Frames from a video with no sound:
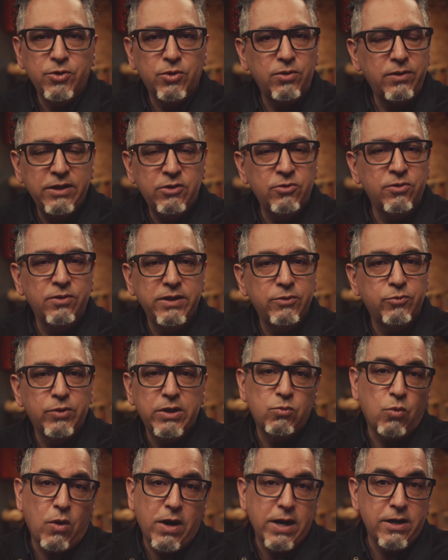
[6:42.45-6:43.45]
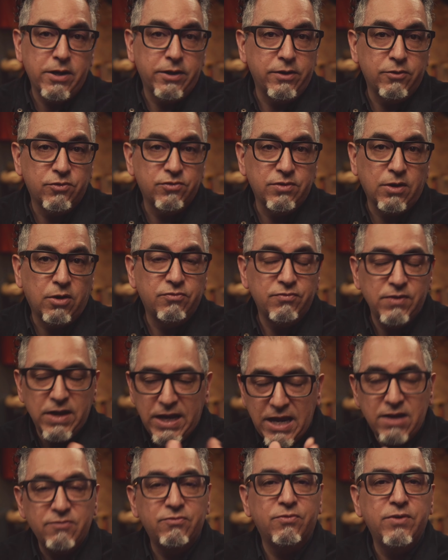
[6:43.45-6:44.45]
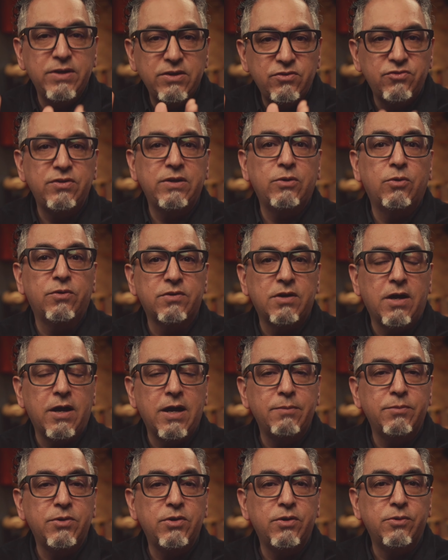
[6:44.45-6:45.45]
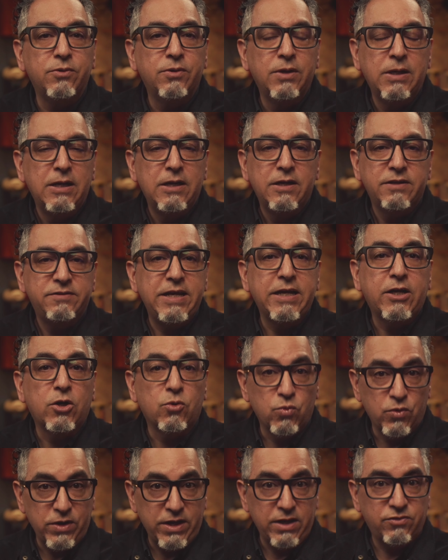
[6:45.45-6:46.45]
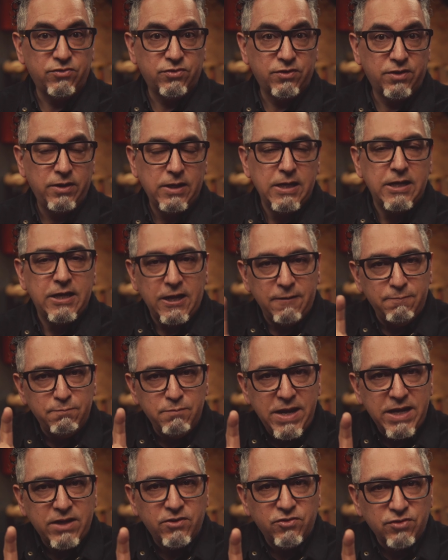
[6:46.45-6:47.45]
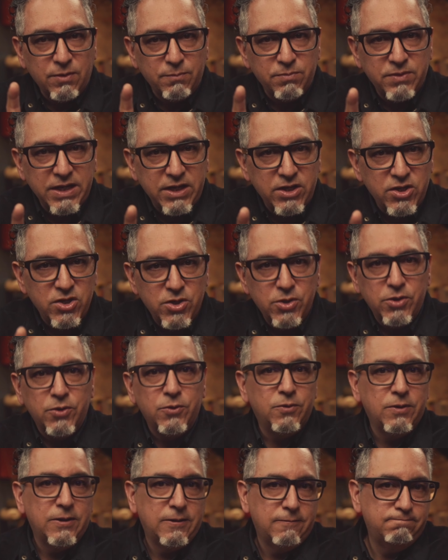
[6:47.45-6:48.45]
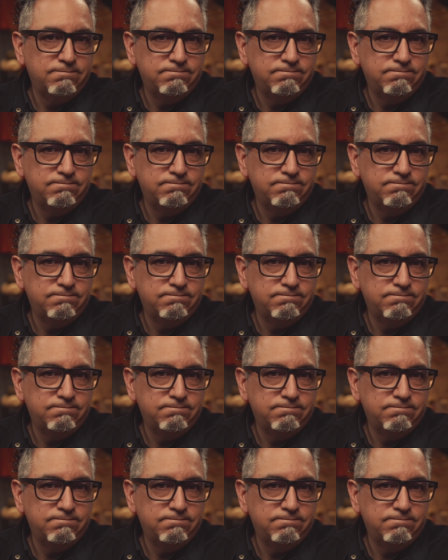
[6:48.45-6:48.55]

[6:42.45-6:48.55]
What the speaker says: You're literally rewiring yourself every single time you take a risk and make something new.